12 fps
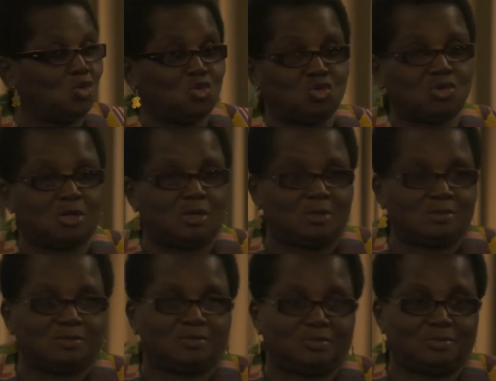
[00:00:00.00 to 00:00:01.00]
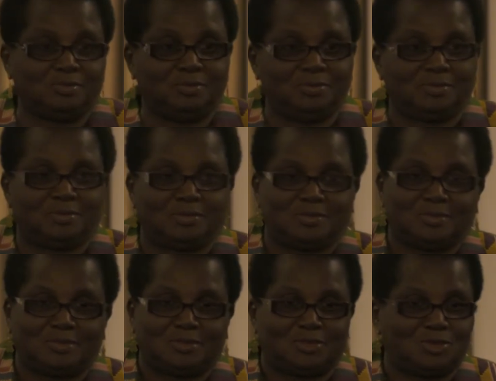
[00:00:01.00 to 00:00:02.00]
Google.
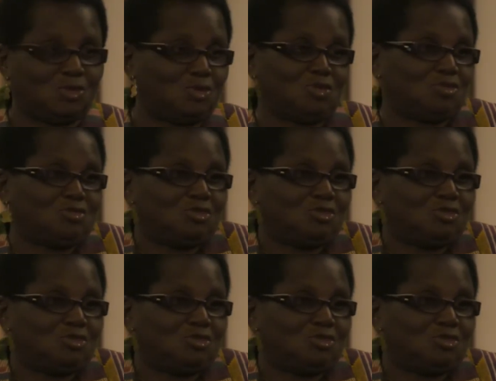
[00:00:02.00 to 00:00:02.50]
So